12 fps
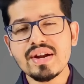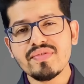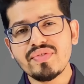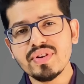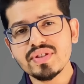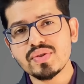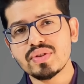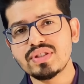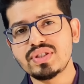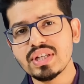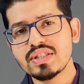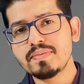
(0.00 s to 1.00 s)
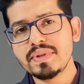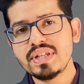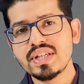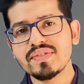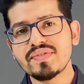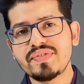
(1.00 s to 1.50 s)
refers to the judgment,
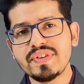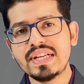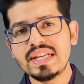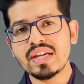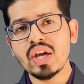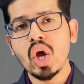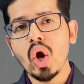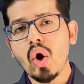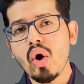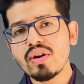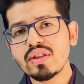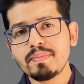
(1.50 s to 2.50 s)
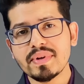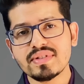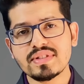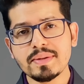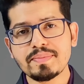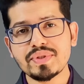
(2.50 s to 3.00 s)
feeling, or the
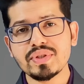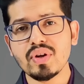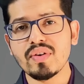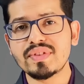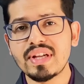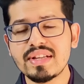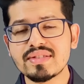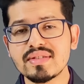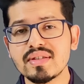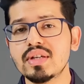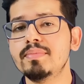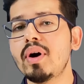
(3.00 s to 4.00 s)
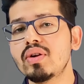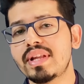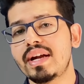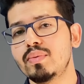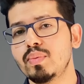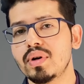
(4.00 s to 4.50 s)
perception of the listener about
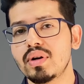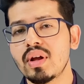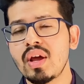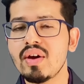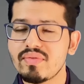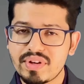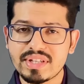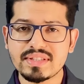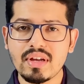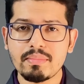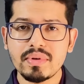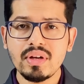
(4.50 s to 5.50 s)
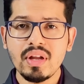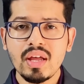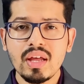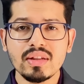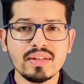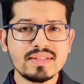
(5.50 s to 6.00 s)
that word. For example,
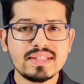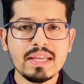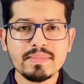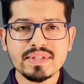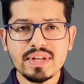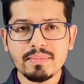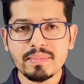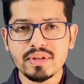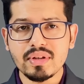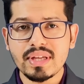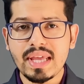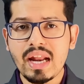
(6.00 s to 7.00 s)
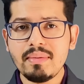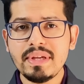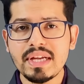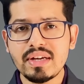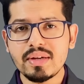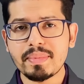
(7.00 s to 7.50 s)
the same stubborn can be
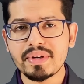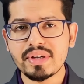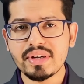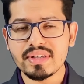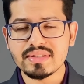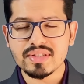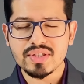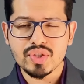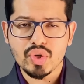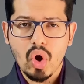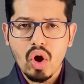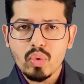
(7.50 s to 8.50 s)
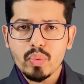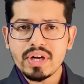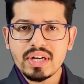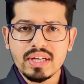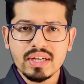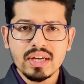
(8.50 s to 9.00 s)
interpreted as a
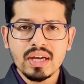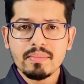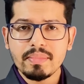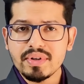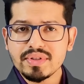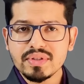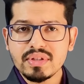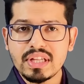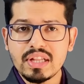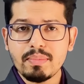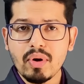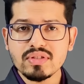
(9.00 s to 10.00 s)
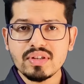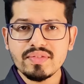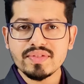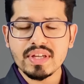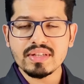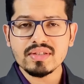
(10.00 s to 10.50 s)
strong-willed person in the positive
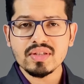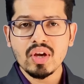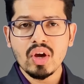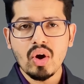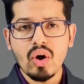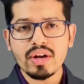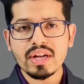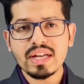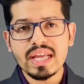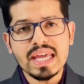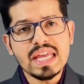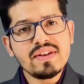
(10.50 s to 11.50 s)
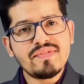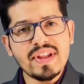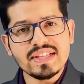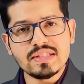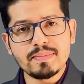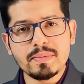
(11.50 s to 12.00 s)
sense or an
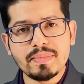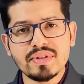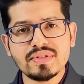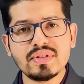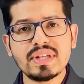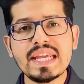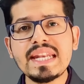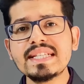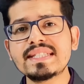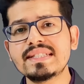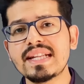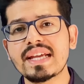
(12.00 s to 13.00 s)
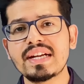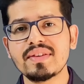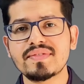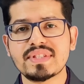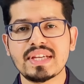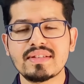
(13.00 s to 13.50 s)
inflexible person in a
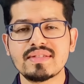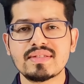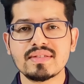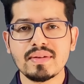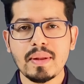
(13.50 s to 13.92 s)
negative sense.